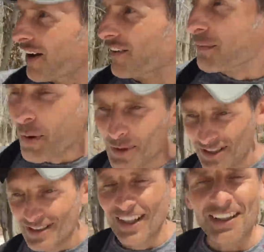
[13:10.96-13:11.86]
of
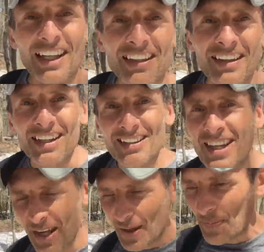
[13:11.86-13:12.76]
moments like
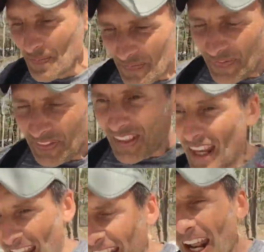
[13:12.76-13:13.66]
this.
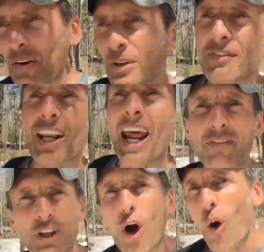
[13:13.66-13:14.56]
And I don't even
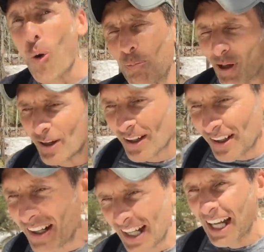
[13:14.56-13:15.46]
have to hope.
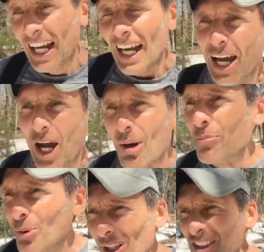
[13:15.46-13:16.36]
I'm
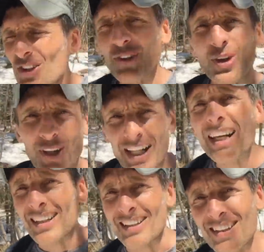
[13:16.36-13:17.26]
pretty sure it
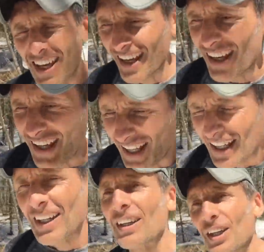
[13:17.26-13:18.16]
is
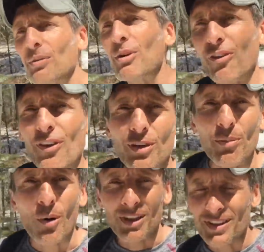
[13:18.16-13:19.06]
going to be full of
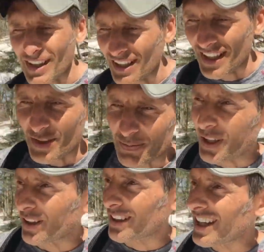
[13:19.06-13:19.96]
moments like this,
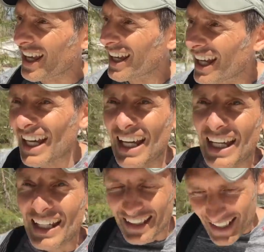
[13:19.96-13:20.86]
because
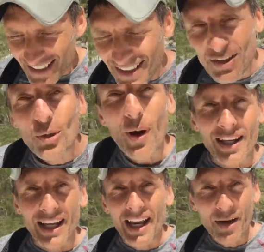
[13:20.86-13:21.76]
this is who
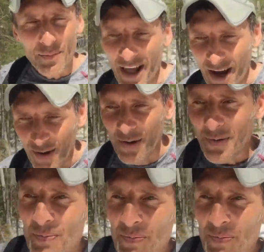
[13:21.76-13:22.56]
I am now.